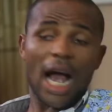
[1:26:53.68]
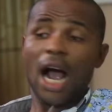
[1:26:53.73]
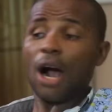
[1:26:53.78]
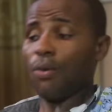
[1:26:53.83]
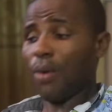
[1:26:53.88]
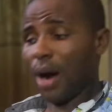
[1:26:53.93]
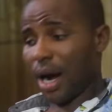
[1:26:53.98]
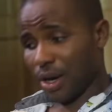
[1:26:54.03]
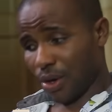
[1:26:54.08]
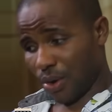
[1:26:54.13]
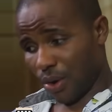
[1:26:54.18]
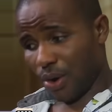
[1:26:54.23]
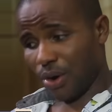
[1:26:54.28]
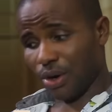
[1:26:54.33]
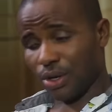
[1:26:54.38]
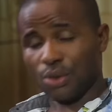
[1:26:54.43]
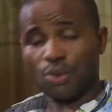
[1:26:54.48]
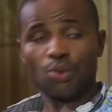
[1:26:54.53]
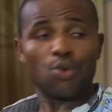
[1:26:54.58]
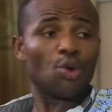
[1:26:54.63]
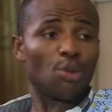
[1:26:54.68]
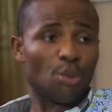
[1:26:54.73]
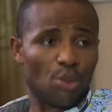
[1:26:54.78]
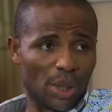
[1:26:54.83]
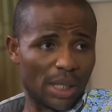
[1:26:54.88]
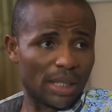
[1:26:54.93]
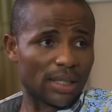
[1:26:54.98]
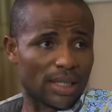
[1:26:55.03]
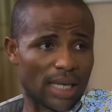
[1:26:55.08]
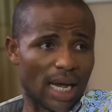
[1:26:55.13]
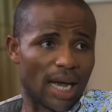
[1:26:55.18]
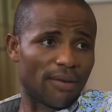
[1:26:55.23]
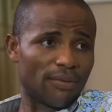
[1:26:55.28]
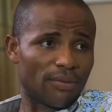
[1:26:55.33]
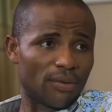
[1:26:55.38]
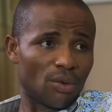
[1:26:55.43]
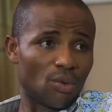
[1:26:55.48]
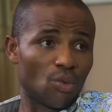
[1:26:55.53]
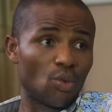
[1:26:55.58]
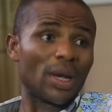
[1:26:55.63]
Our God, whom we
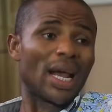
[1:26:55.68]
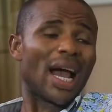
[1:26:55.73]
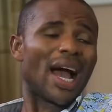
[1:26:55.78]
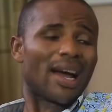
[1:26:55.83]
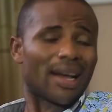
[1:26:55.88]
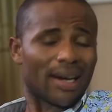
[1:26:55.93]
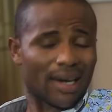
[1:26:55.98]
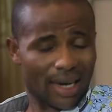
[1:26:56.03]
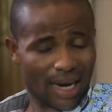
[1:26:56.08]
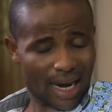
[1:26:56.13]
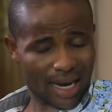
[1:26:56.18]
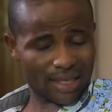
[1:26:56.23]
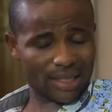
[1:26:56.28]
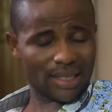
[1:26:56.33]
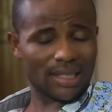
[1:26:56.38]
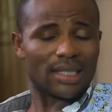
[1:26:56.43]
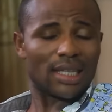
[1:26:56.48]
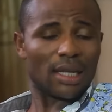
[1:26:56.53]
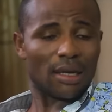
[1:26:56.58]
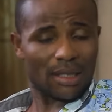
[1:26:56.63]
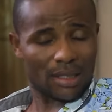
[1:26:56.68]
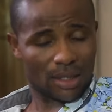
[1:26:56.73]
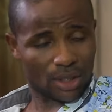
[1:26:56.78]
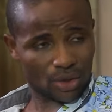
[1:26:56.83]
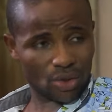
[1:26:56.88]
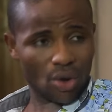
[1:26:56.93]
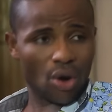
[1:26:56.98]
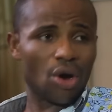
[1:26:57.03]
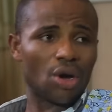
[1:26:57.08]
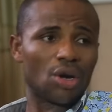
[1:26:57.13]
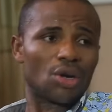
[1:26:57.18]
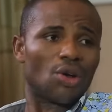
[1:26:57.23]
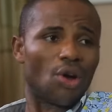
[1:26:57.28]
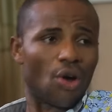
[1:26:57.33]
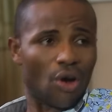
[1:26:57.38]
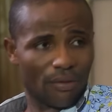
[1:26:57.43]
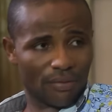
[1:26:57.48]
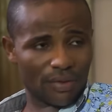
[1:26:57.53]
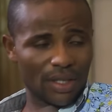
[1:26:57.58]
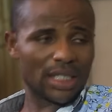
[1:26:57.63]
serve, we arrest the
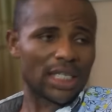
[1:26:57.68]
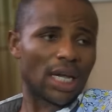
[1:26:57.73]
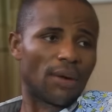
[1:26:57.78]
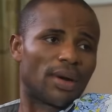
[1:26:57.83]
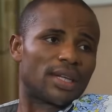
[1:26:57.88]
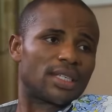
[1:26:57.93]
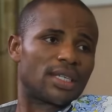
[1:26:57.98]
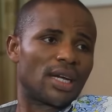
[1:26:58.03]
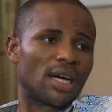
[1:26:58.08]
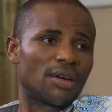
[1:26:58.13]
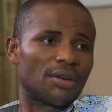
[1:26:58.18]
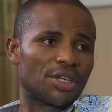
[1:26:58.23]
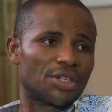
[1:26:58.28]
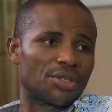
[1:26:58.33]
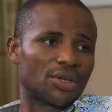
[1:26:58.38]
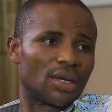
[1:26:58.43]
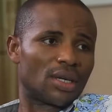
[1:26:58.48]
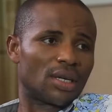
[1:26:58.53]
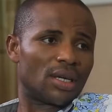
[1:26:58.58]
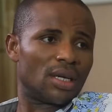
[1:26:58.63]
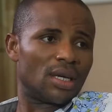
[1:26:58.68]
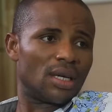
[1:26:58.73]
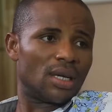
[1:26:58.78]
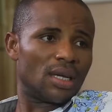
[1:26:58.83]
Saul of this our generation.